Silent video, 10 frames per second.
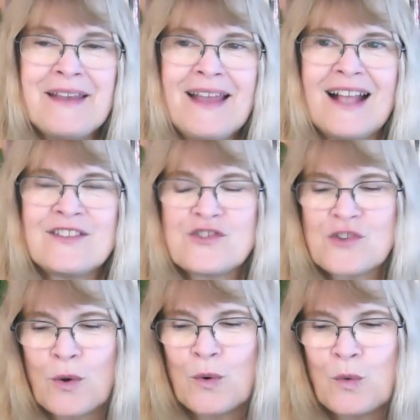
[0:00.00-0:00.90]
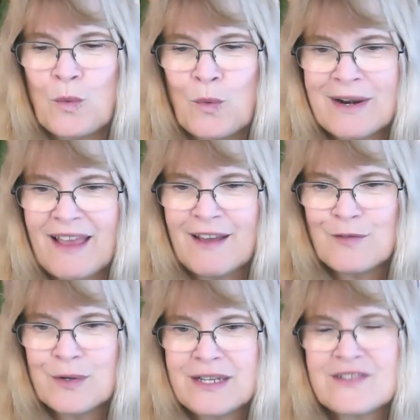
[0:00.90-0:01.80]
And so
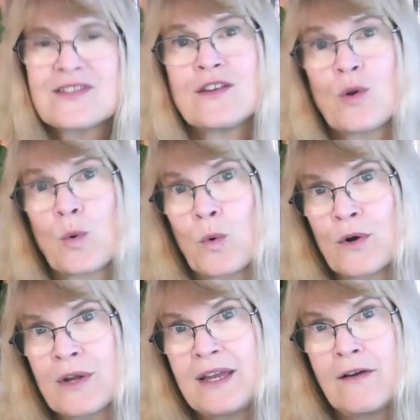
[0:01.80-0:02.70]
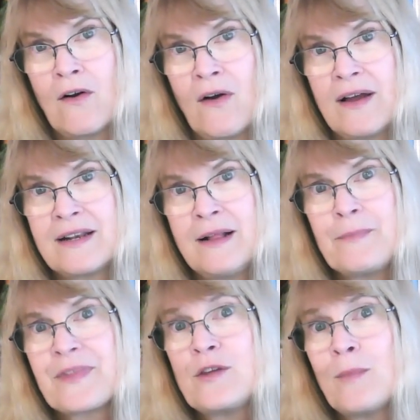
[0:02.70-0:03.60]
whatever it is that you're working on
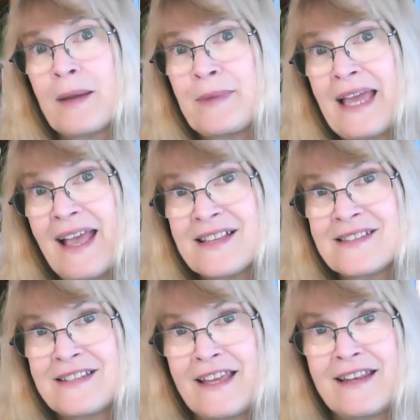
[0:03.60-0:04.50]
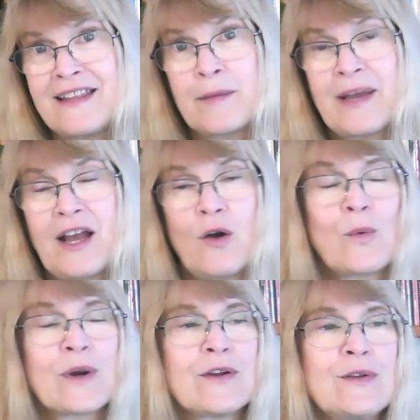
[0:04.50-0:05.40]
that you might be hesitating about,
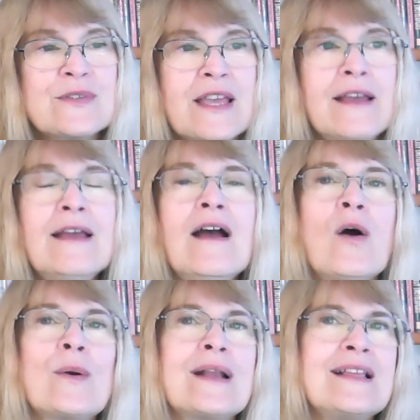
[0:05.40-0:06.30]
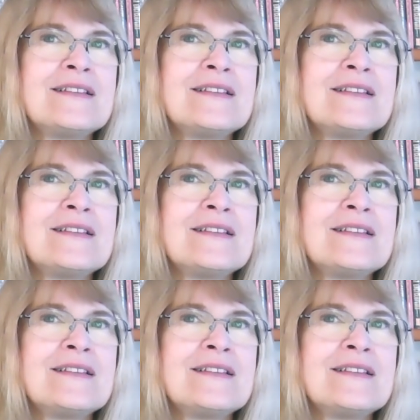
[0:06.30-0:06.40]
where you say, oh,